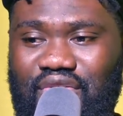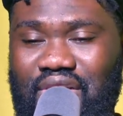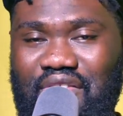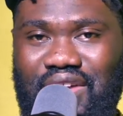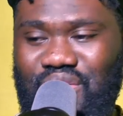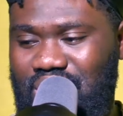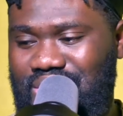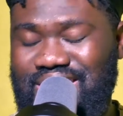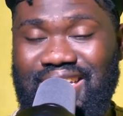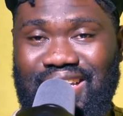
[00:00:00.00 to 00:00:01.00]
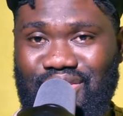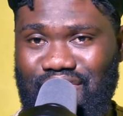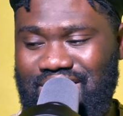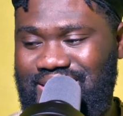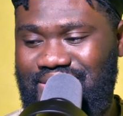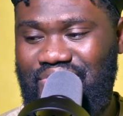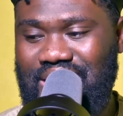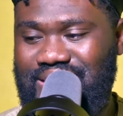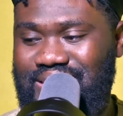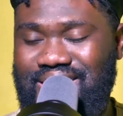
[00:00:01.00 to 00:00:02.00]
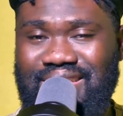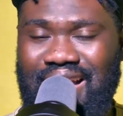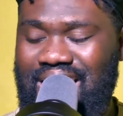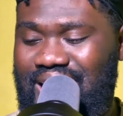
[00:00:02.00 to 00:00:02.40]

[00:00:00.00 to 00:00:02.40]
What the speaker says: If ever you are using any of these devices,